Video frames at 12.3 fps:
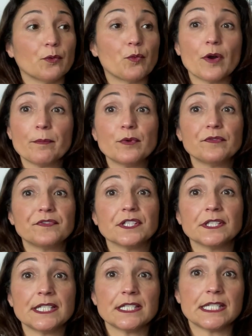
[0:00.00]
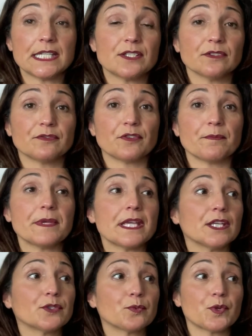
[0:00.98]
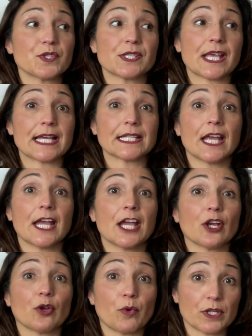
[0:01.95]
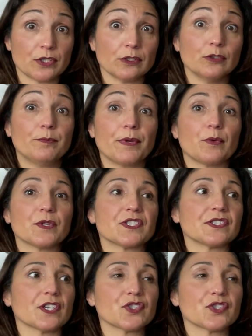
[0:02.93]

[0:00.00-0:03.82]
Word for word: what moved the needle for me it was that Guadalupe was